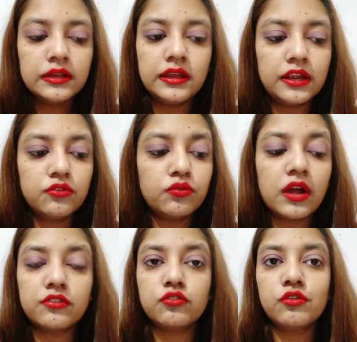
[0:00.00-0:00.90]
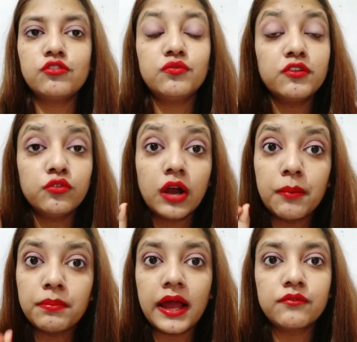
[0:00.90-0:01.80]
take into consideration when you're
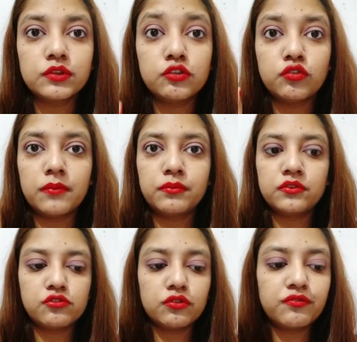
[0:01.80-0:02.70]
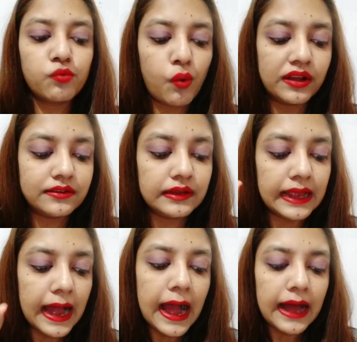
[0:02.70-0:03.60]
applying for the job position of
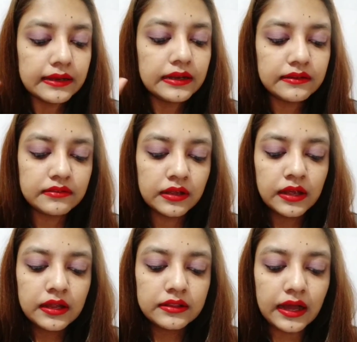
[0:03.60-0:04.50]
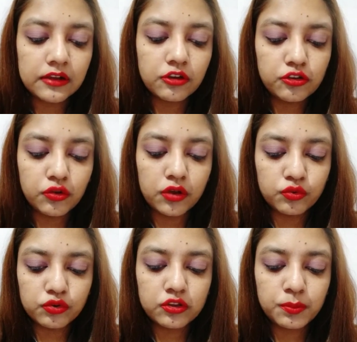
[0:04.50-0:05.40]
quality analyst that your
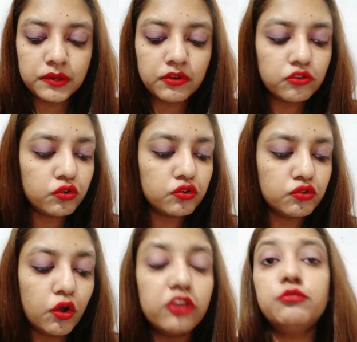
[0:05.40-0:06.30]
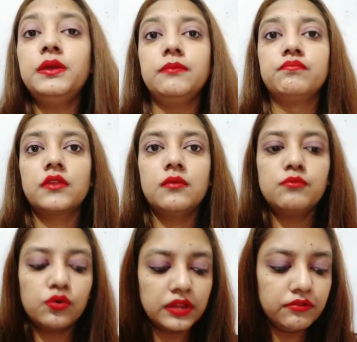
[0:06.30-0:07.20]
notice period should not be
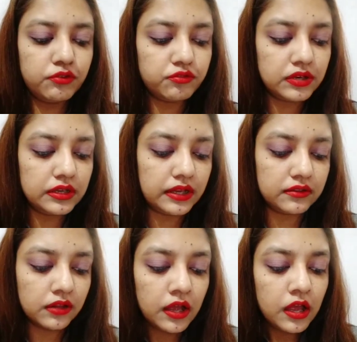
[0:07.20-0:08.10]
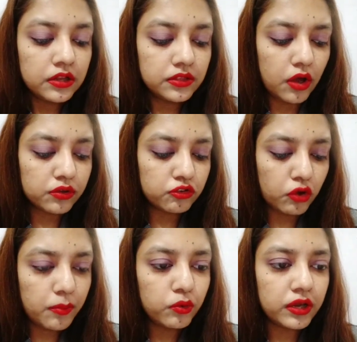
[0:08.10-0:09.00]
more than 15 days. Now, the
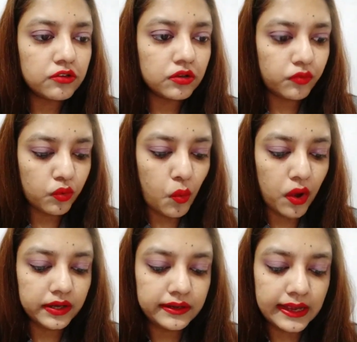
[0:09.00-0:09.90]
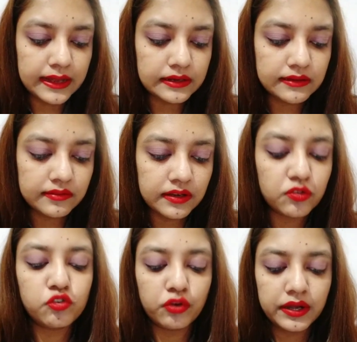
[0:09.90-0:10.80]
job location for quality analyst
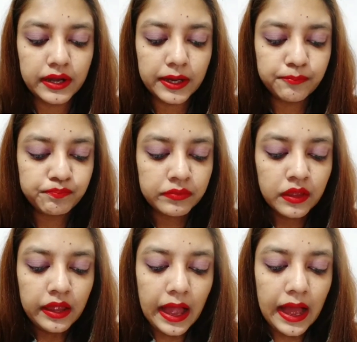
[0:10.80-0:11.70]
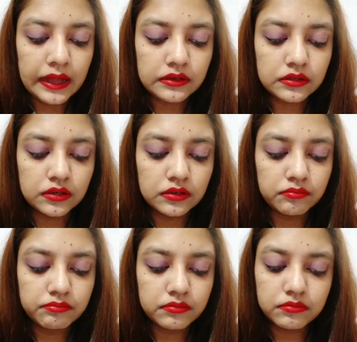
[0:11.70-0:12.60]
is Chennai, and uh,